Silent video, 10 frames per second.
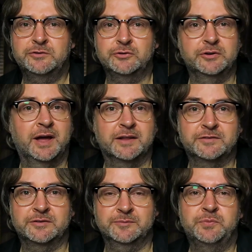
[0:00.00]
to
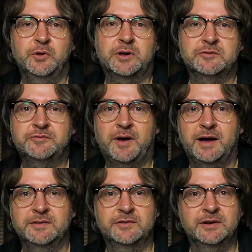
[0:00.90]
that. You can
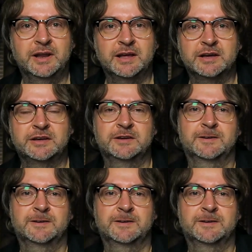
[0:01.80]
find a link,